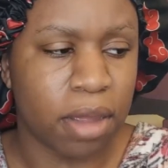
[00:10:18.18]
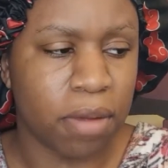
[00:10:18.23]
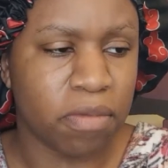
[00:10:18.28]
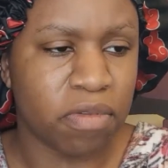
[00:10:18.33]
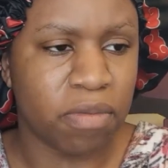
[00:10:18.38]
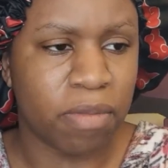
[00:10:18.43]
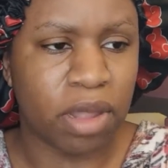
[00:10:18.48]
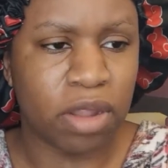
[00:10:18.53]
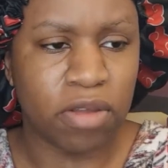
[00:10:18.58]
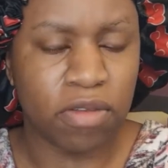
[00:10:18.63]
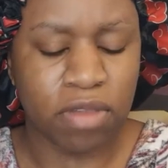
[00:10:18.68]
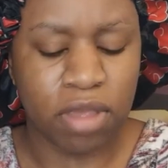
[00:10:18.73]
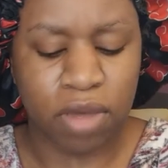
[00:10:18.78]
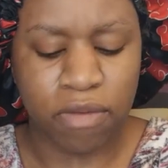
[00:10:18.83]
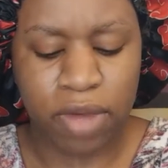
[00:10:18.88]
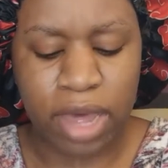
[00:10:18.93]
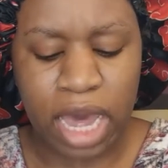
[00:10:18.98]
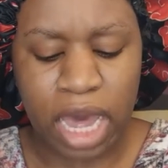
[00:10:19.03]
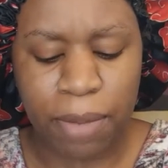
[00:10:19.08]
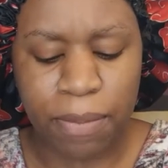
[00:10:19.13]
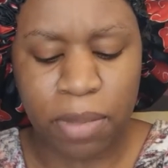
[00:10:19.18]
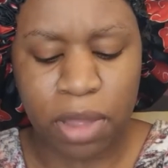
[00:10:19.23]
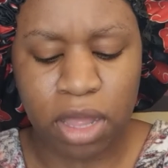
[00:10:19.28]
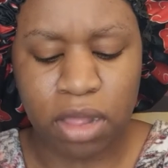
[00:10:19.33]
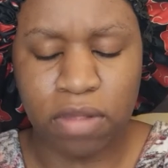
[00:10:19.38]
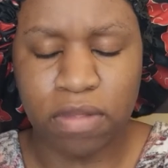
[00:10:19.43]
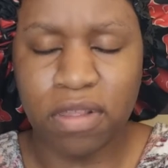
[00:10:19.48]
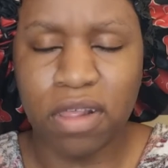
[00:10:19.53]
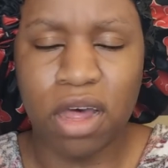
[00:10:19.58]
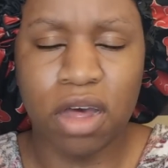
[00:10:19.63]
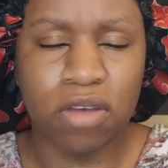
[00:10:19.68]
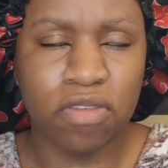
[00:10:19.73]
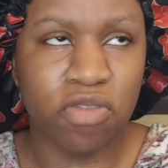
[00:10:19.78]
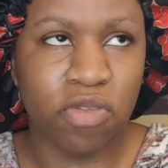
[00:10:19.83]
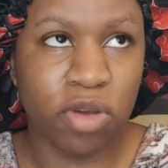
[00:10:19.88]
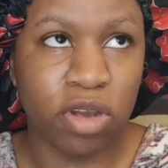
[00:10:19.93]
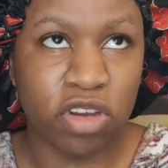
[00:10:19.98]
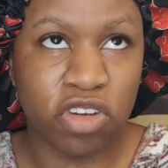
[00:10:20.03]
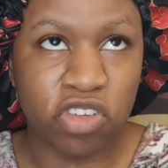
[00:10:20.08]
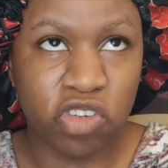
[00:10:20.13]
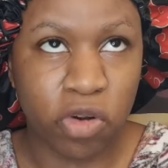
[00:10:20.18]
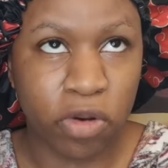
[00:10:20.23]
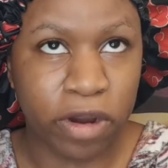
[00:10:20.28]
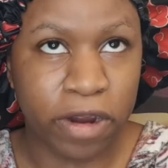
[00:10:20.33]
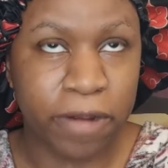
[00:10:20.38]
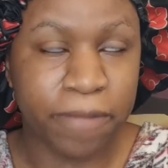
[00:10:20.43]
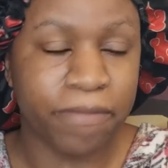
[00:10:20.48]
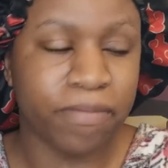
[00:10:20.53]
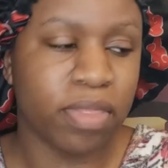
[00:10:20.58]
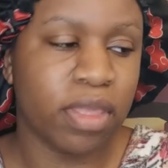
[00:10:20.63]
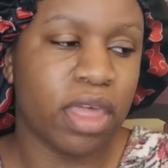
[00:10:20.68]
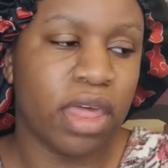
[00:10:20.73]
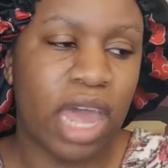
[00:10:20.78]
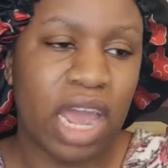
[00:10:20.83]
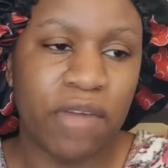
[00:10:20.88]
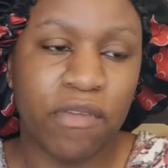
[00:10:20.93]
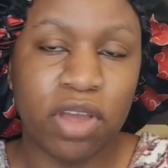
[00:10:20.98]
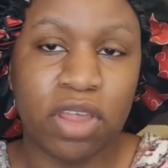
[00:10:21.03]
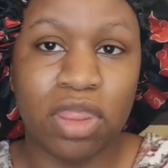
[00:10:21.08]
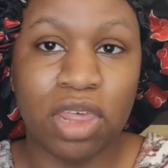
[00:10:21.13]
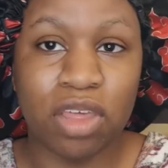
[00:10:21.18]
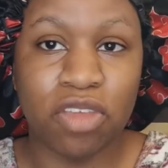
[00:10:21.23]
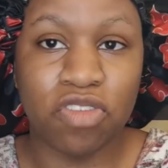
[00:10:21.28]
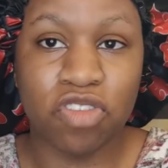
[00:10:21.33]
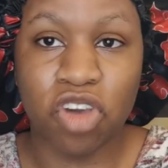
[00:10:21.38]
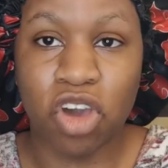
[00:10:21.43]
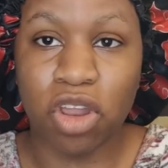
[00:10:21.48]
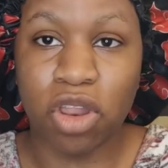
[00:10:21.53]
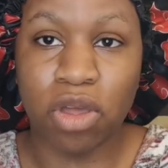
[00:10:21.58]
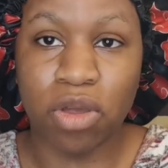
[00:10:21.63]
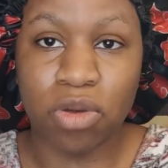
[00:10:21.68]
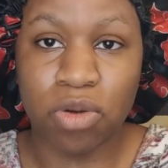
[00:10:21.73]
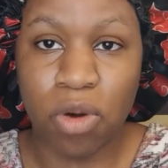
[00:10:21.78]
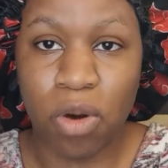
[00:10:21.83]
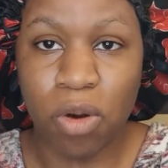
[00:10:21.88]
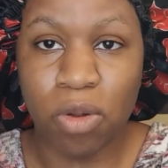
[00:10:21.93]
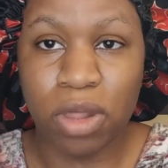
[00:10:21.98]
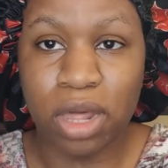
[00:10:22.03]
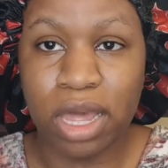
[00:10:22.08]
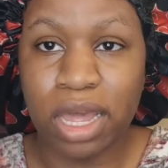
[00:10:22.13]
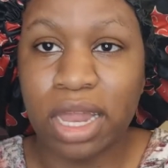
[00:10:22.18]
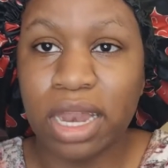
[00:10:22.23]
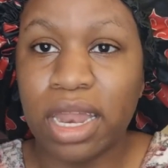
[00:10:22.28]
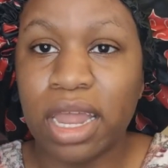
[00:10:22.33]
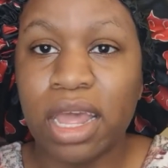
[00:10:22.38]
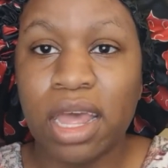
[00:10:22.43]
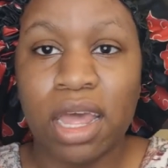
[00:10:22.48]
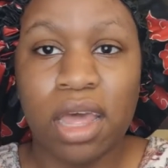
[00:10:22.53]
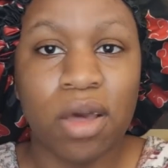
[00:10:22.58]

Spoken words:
Some other stuff happens. Long story short, everything's good and golden.